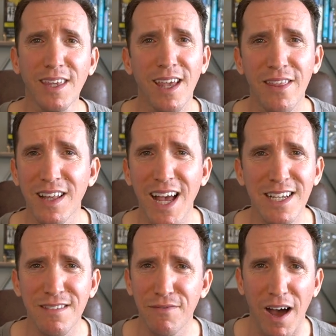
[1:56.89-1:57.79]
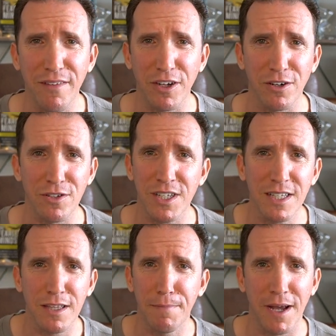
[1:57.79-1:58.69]
in the last 5 years
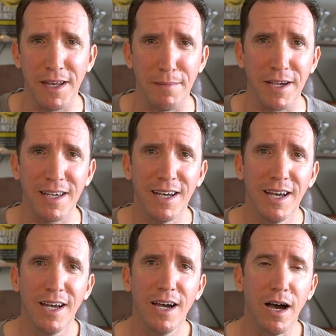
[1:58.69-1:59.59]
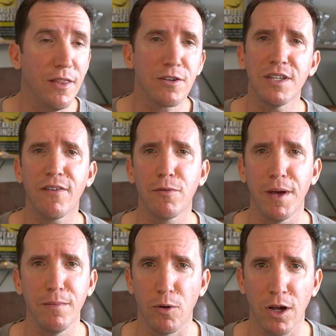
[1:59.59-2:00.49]
since the pandemic, there's never
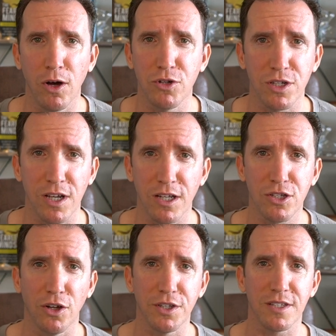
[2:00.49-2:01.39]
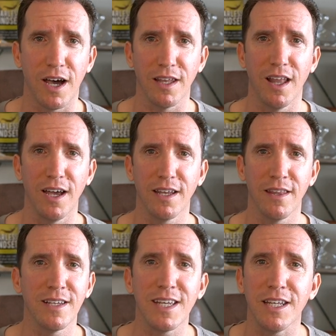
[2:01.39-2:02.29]
been more coaches and consultants online.
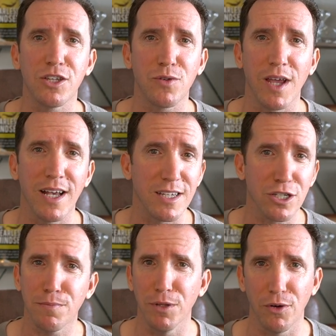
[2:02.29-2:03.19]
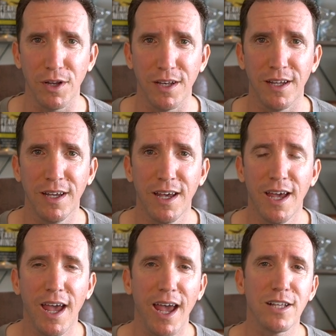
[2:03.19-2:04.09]
This industry has exploded.
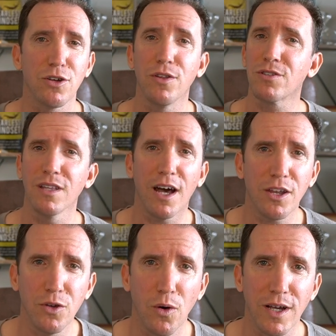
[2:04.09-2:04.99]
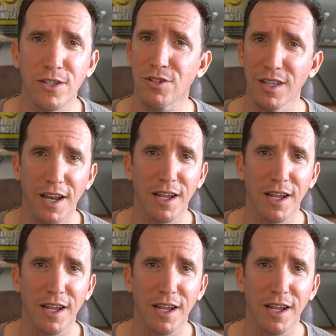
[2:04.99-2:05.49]
And so there's a lot of noise, there's a lot